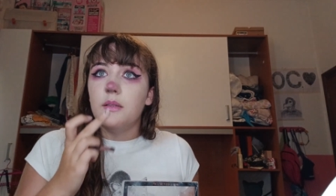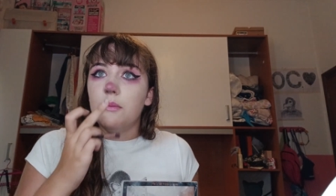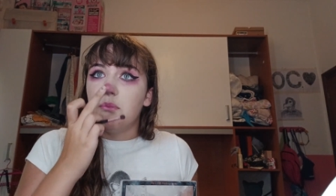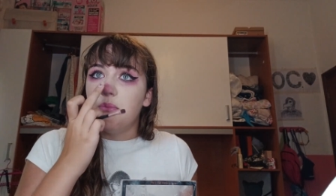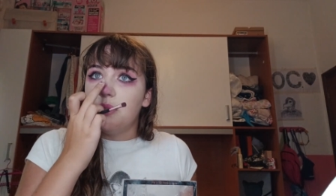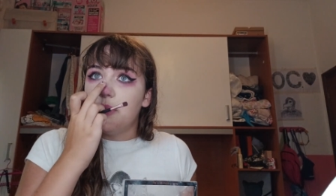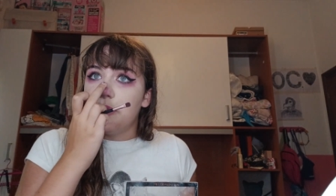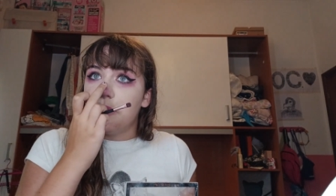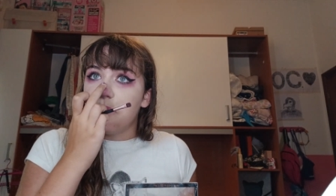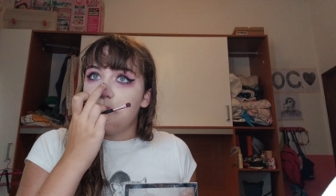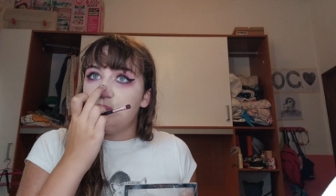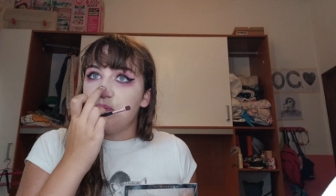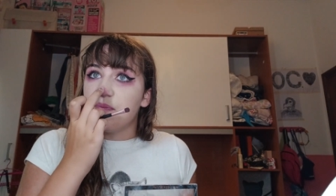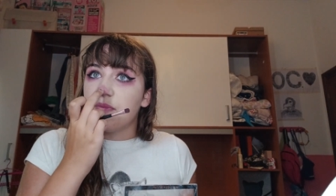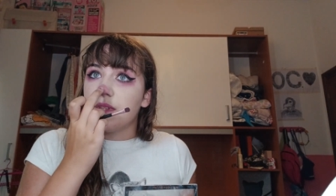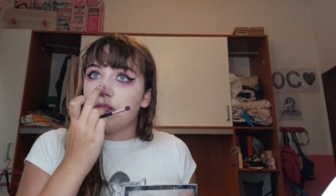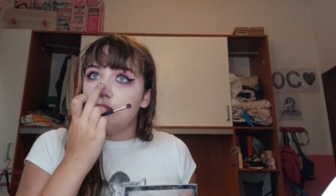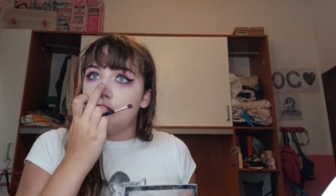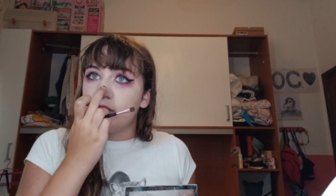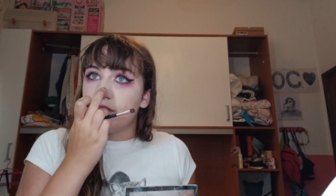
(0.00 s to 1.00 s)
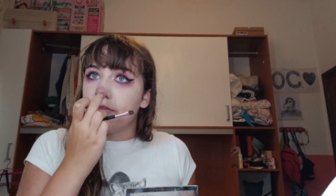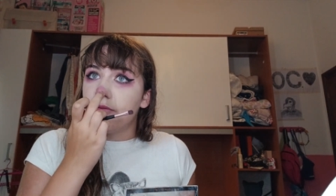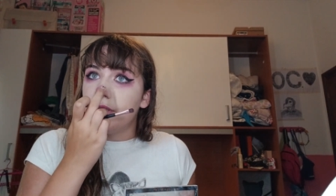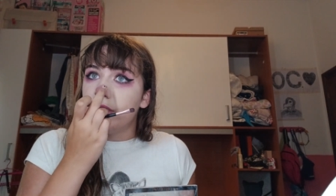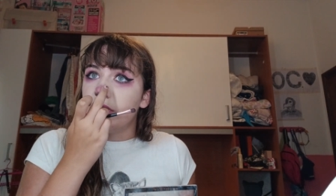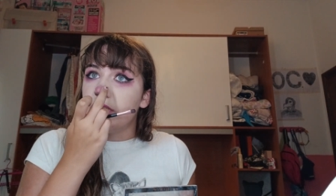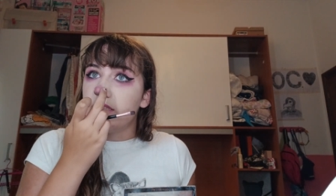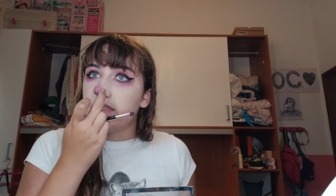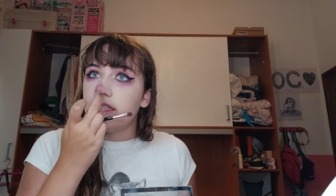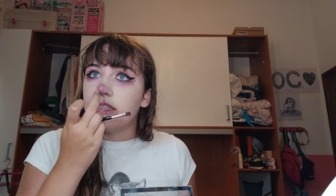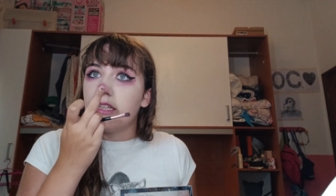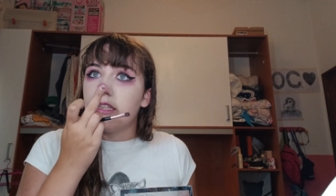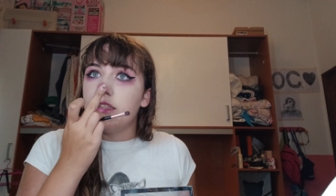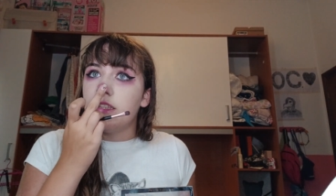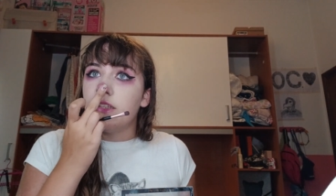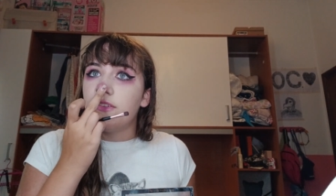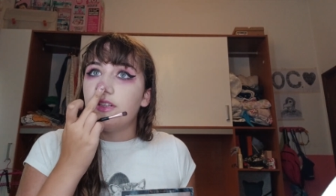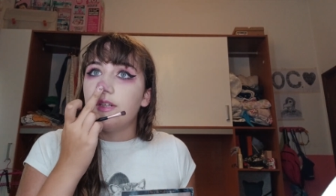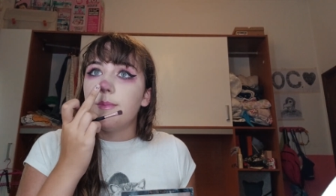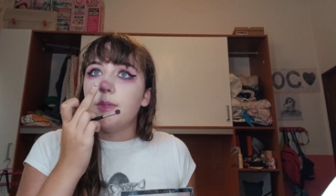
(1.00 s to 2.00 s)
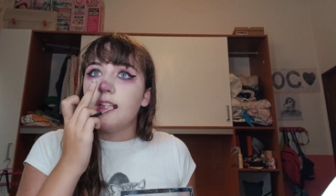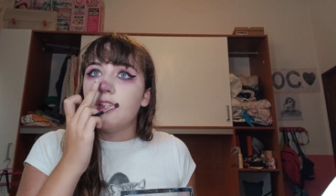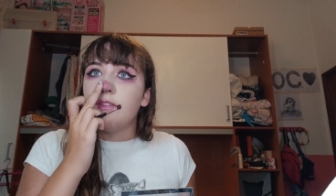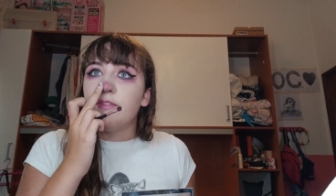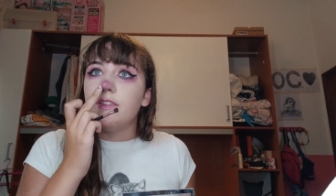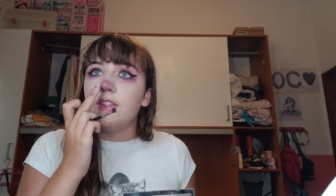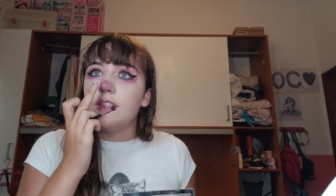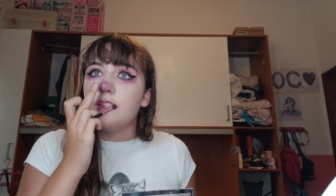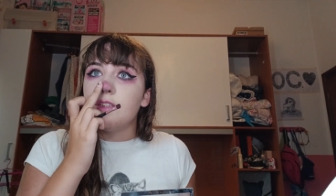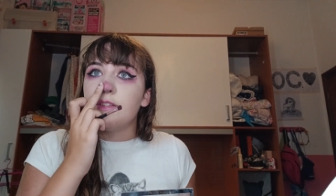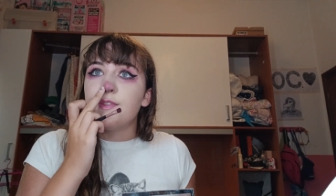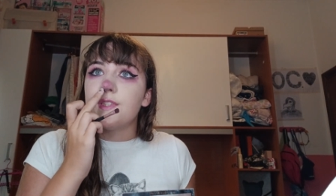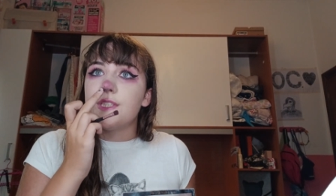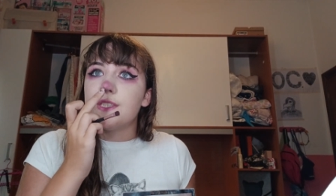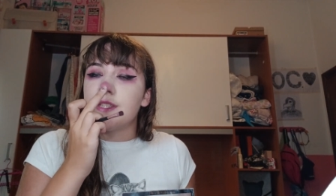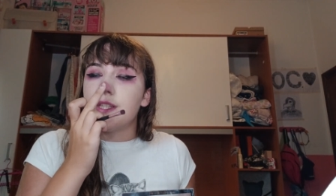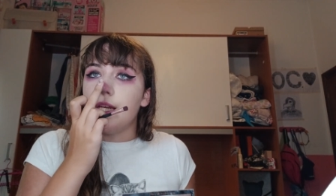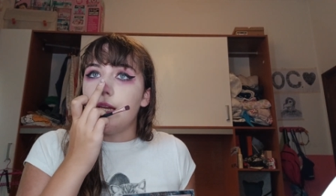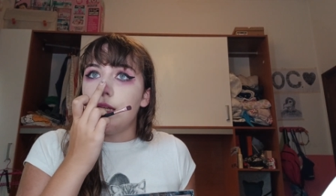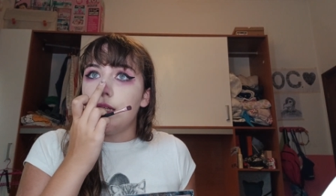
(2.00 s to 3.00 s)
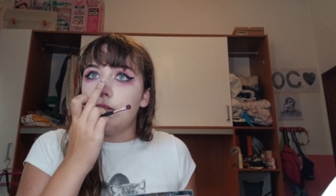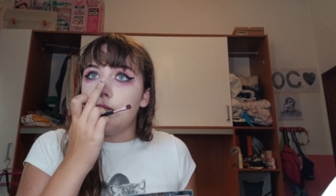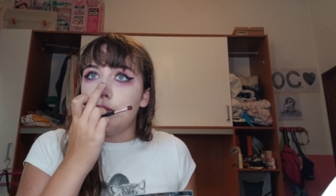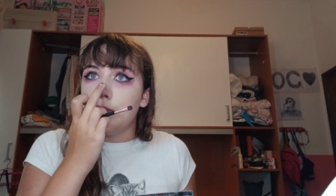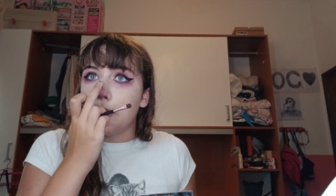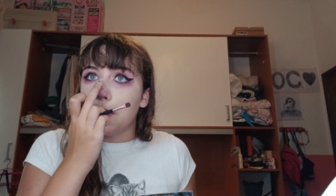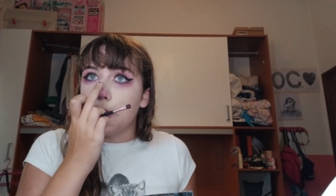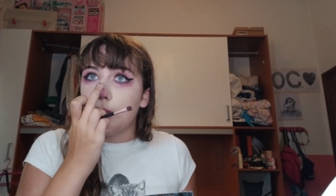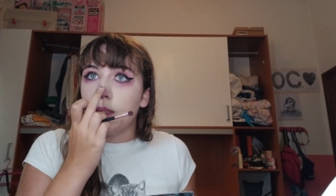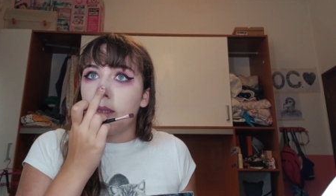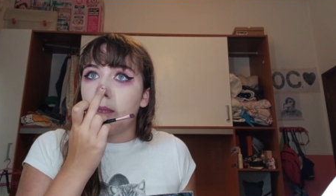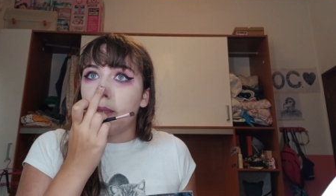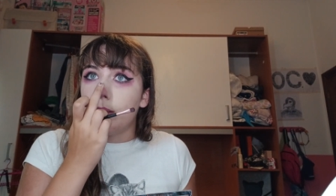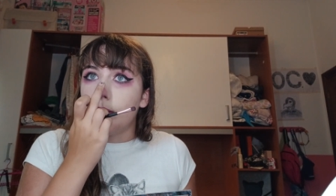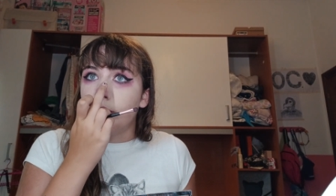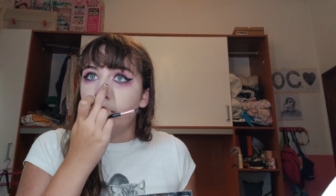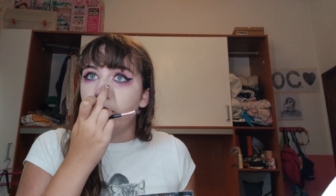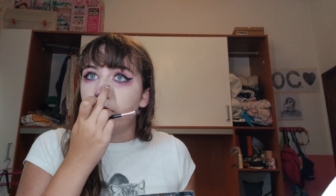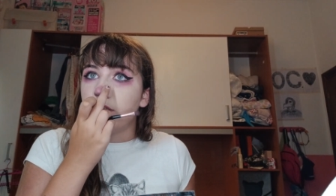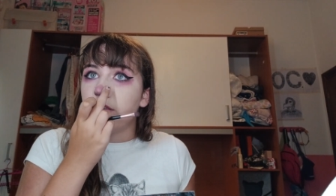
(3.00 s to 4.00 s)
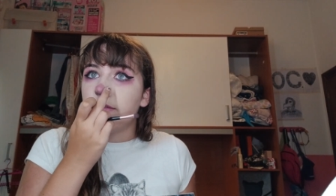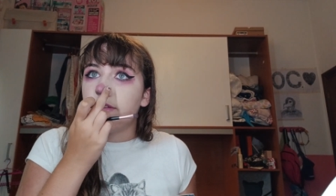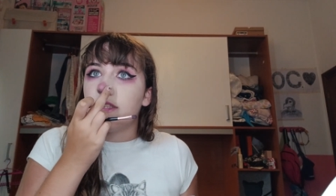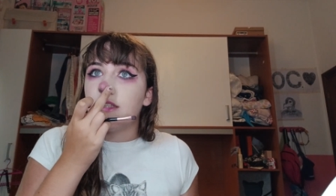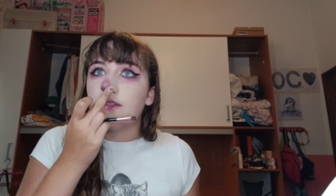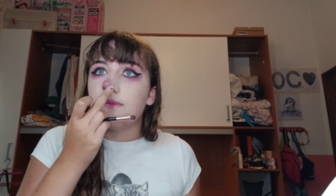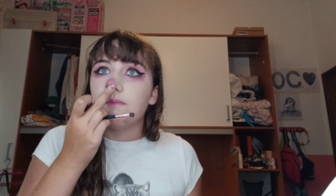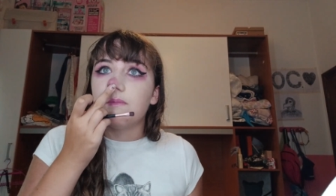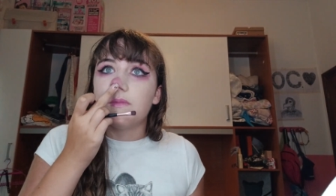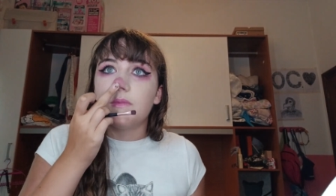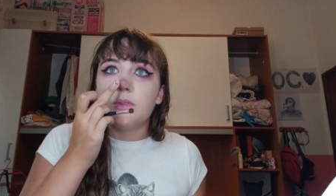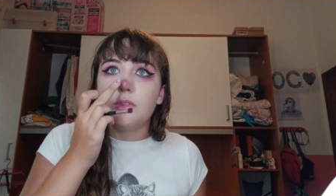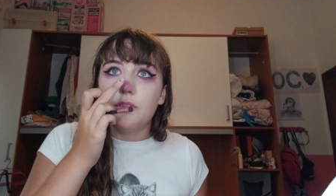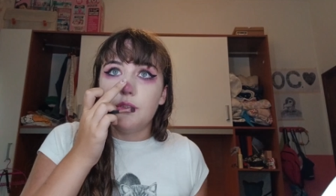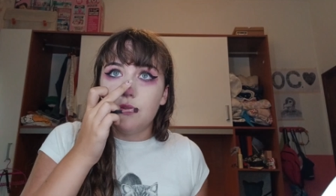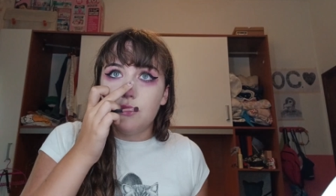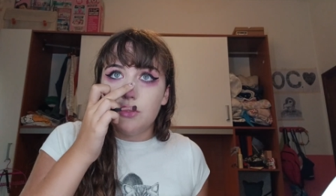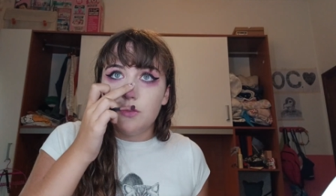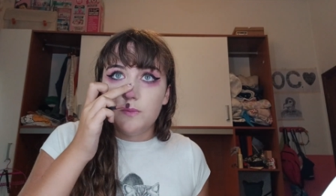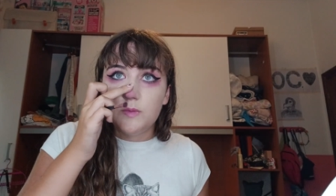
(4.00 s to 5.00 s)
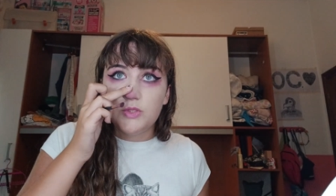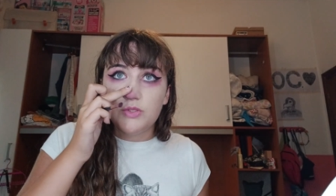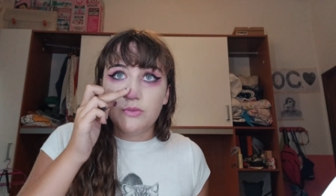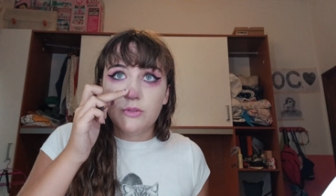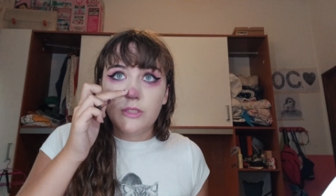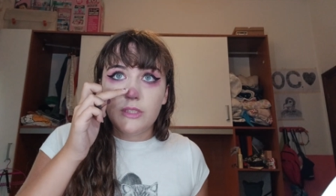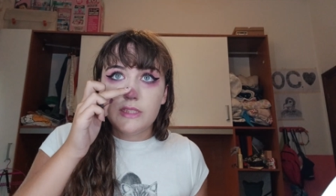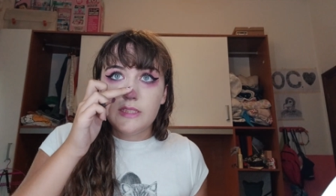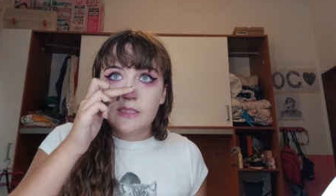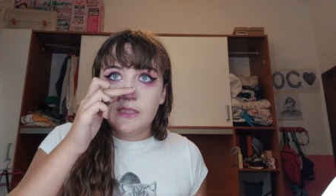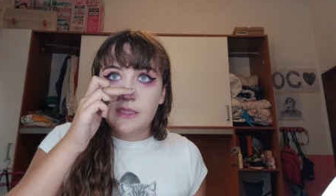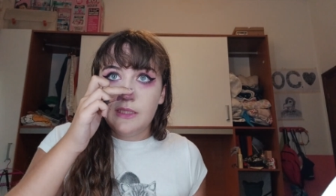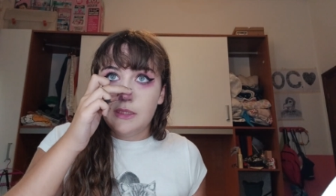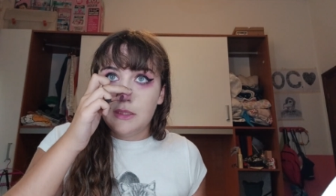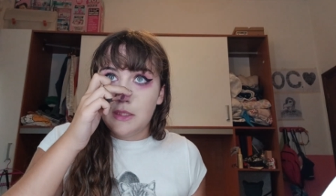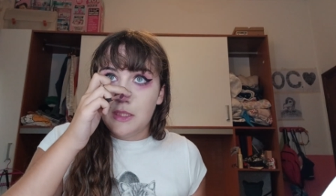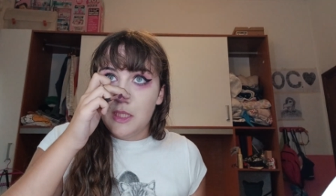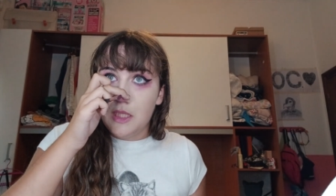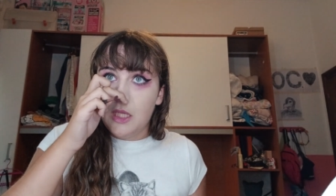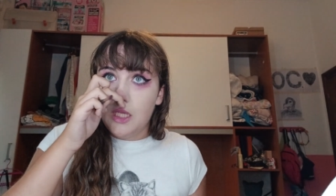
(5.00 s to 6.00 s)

but it's so weird that, like, I never made a video saying, not even a YouTube short saying,